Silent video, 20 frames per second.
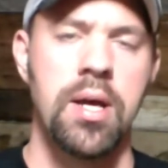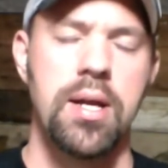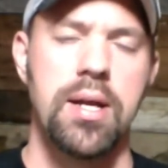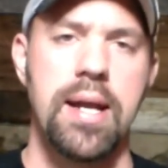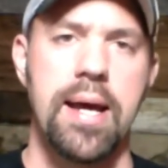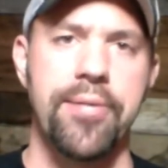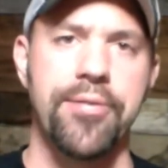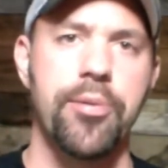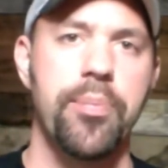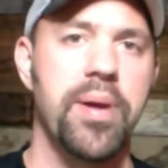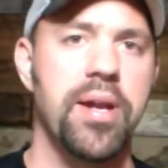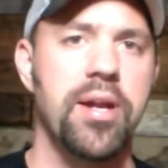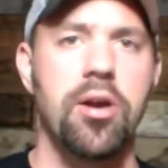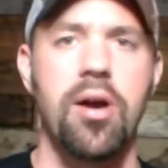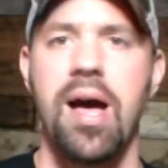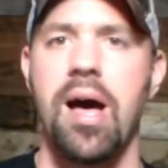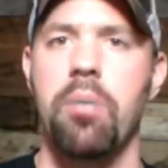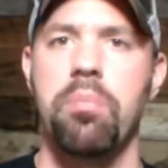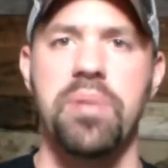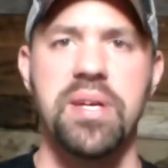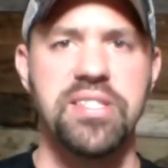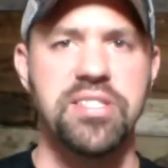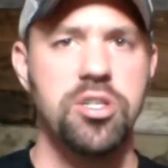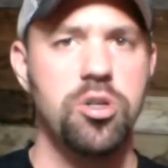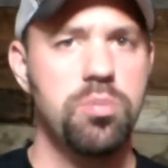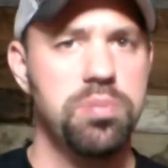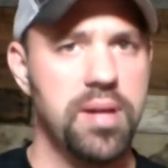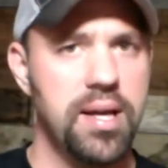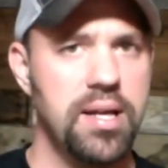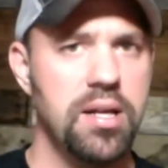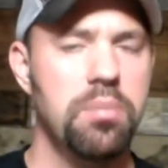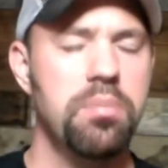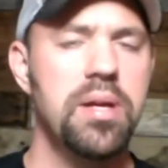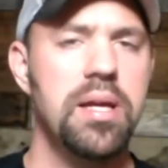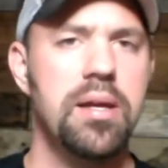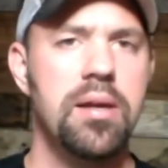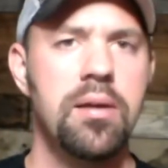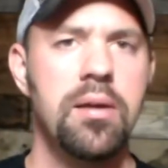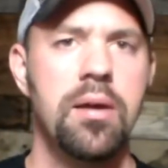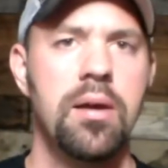Now, depending on how busy you plan to
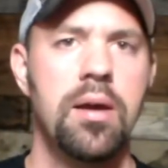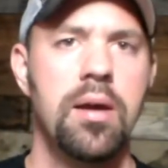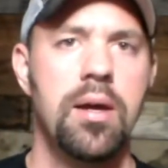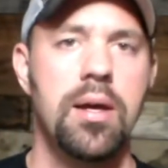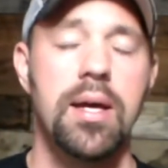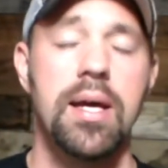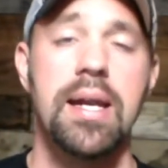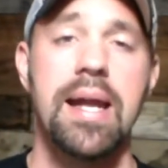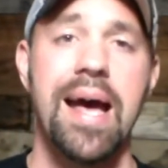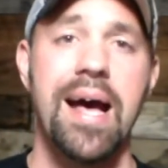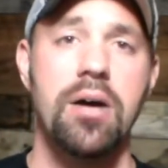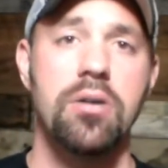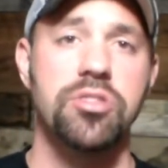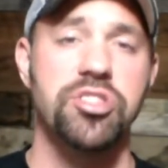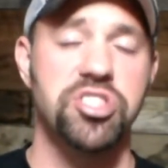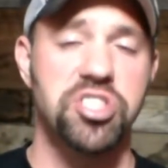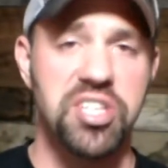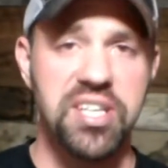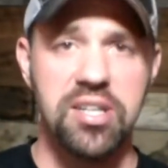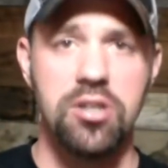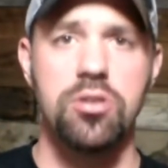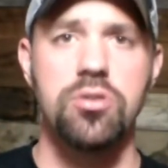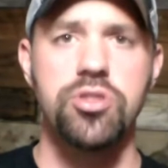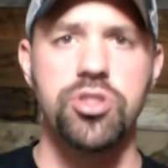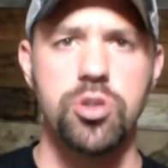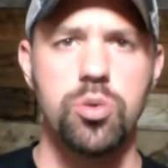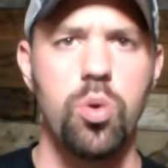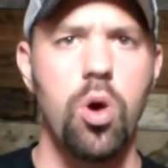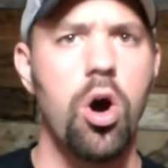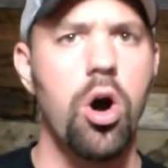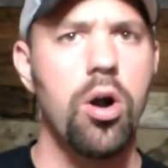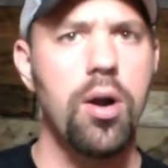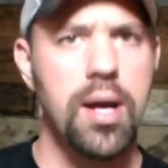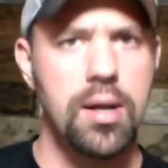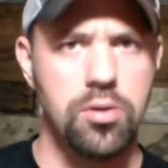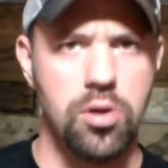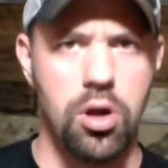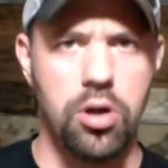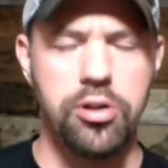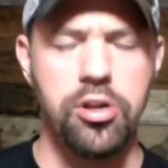be and how skilled you are, how
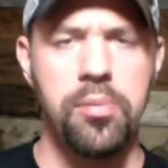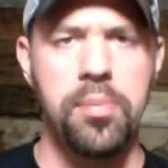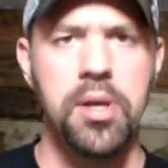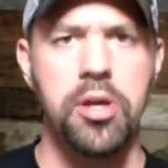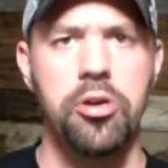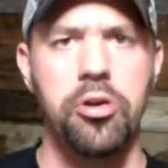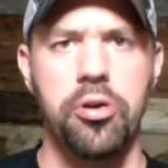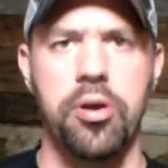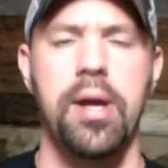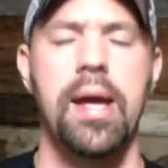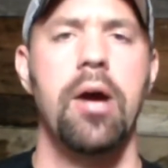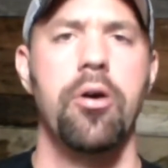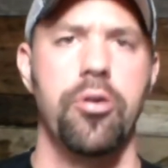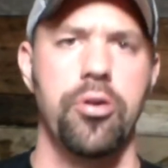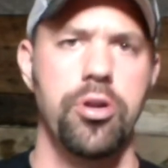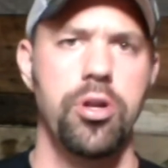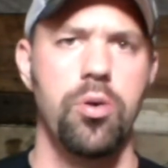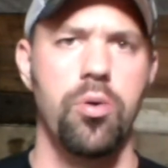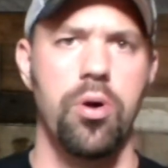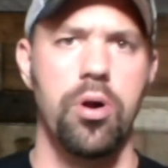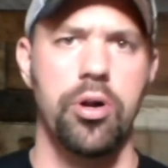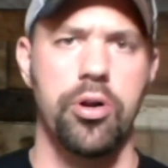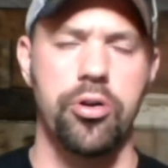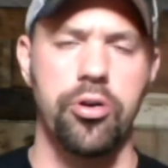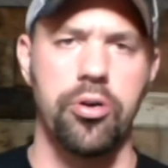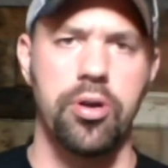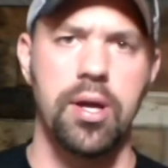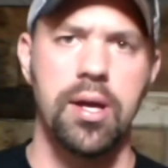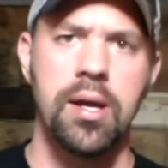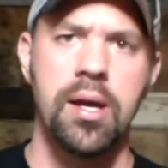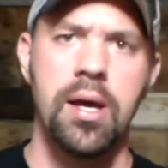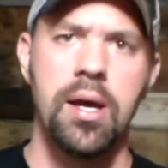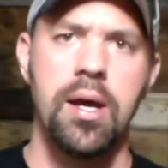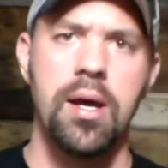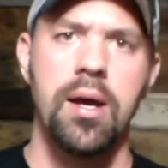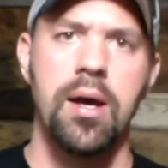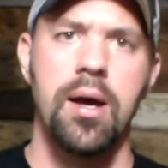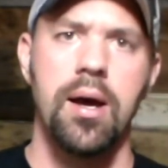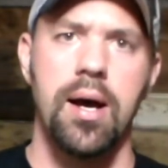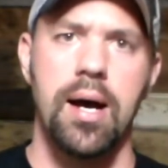long you've been cooking, how good you are at cooking,
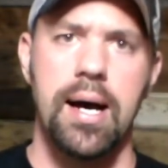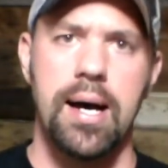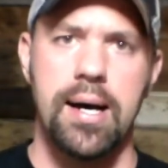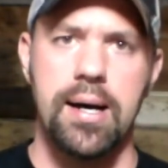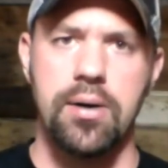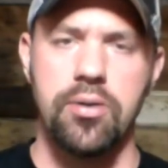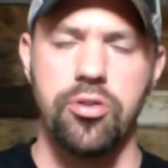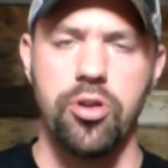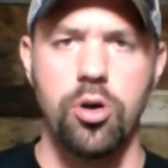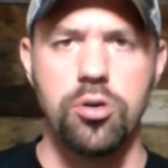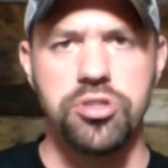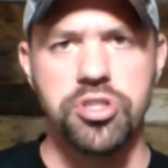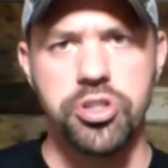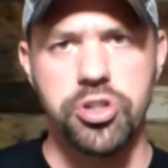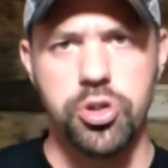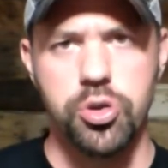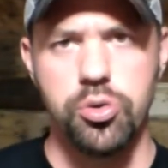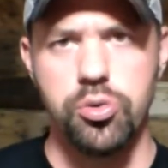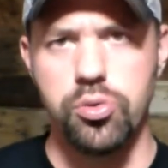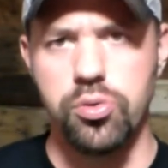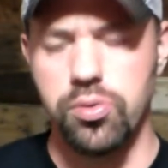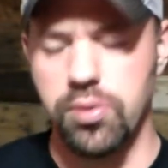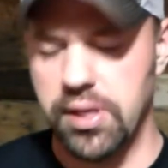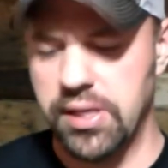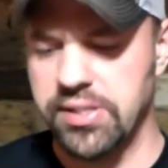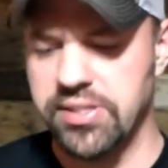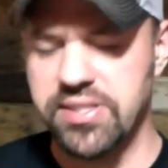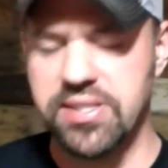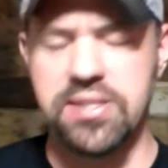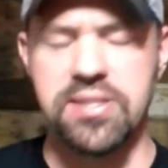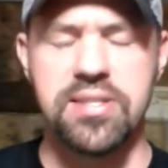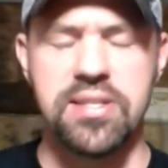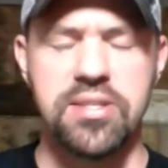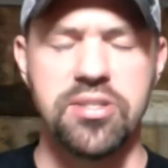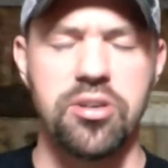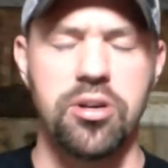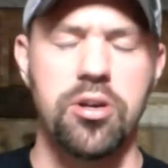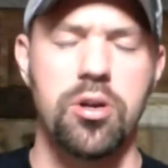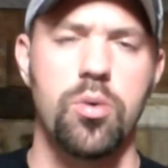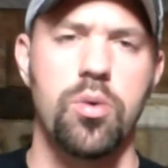uh, those two
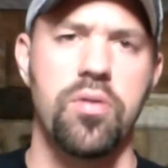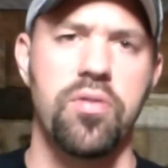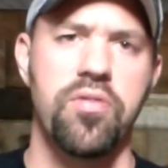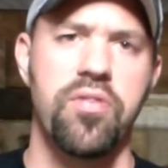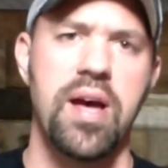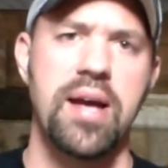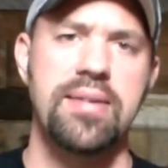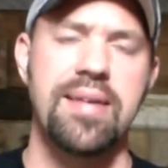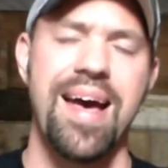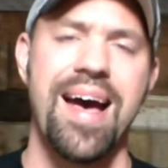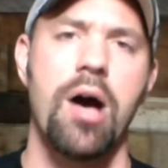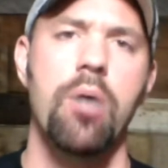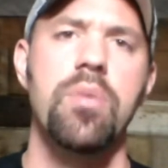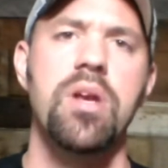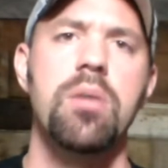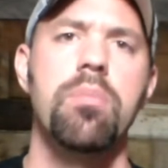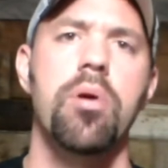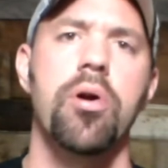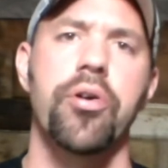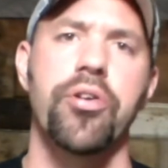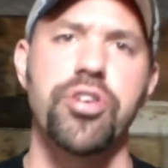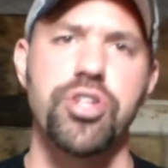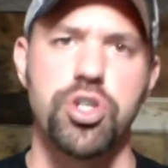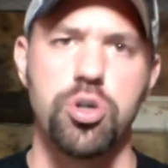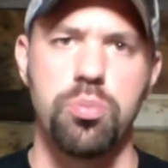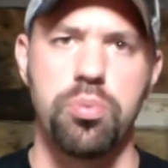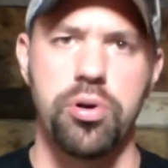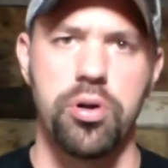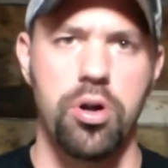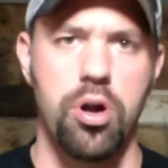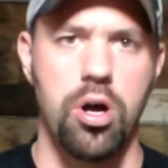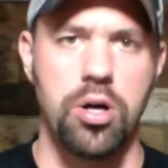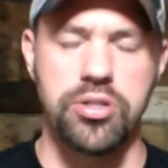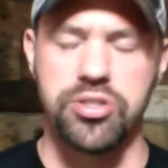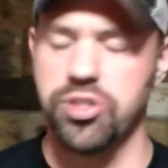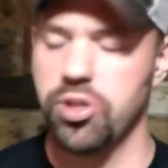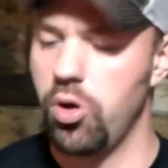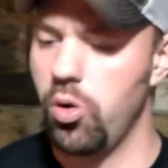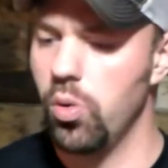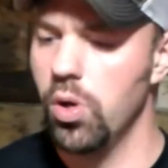instances are going to affect how many burgers you put on.
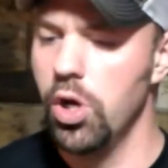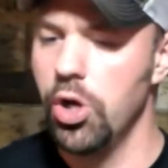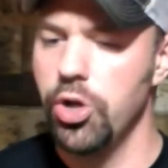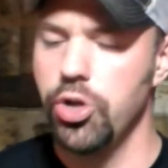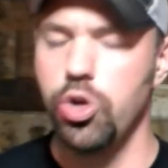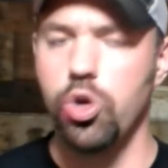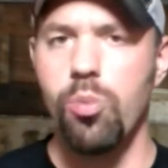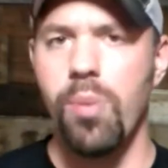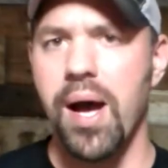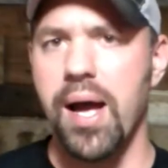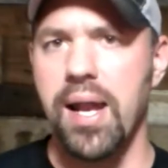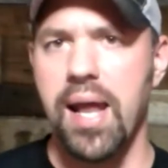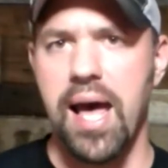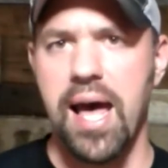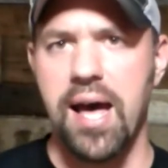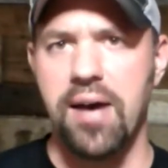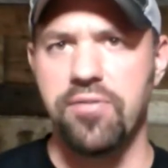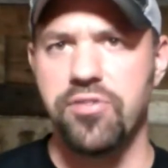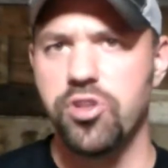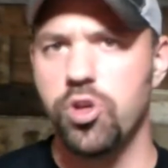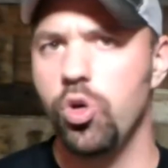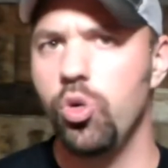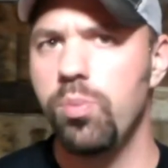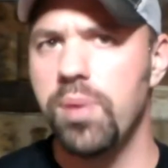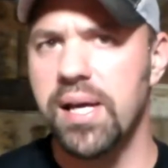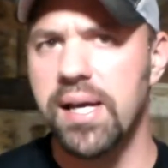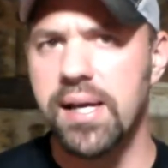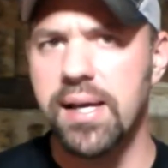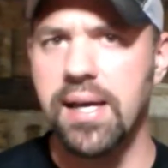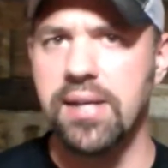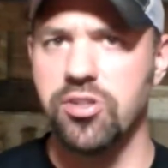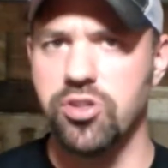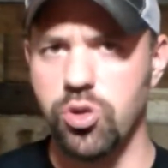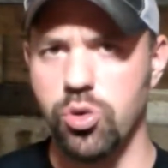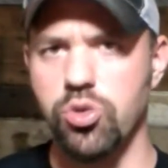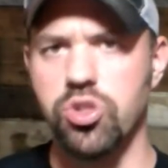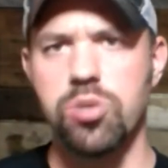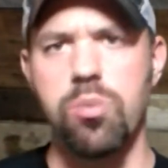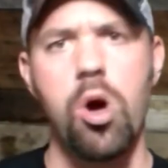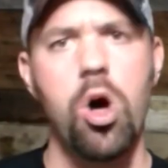So you might have two big and
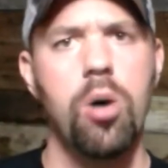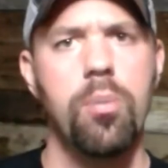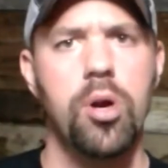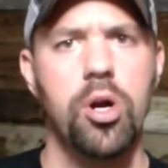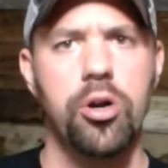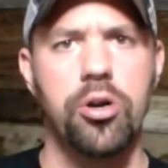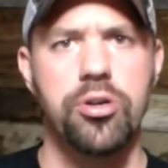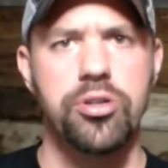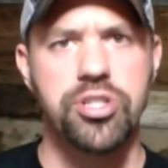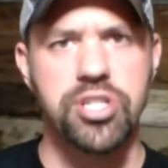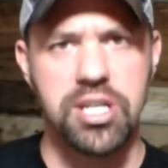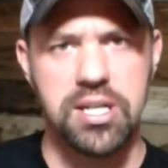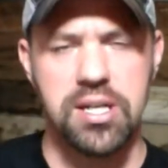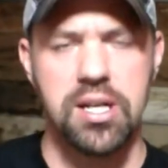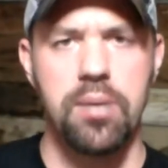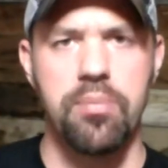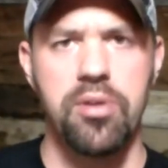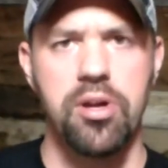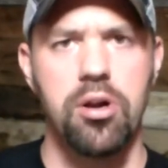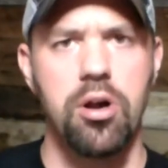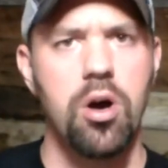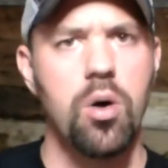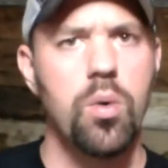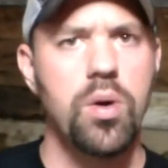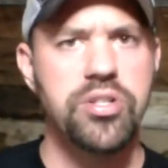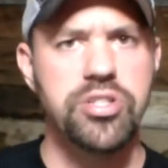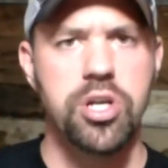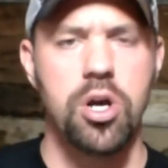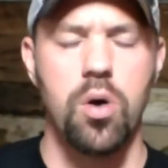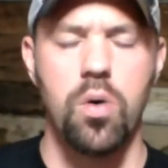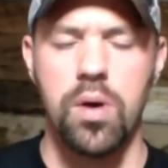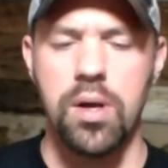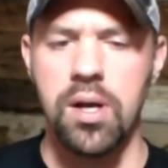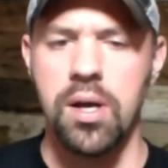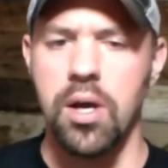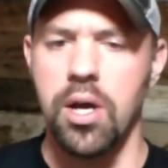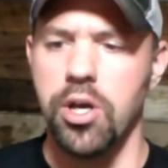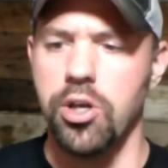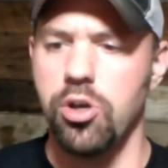two small burgers sitting up there always going.